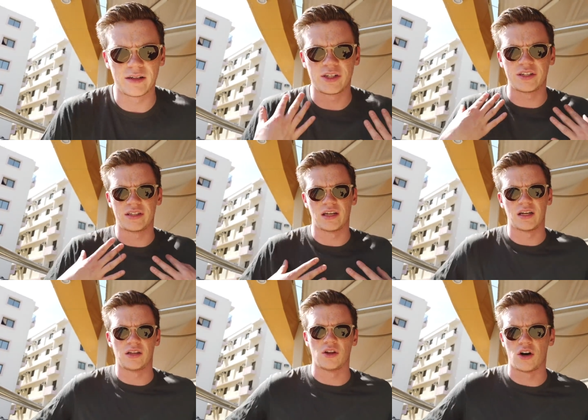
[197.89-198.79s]
which is
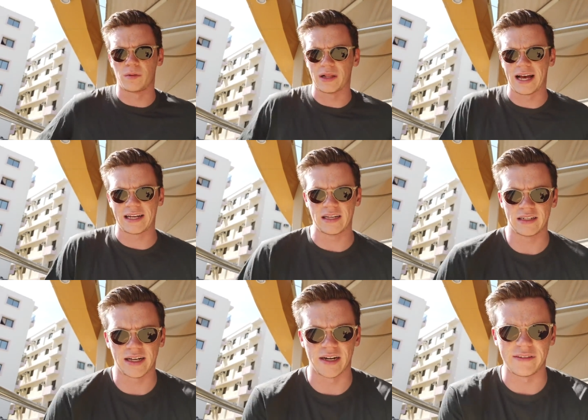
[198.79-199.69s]
the long black
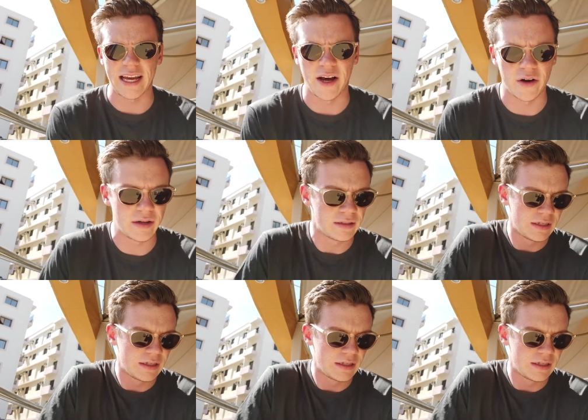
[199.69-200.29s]
kind of gown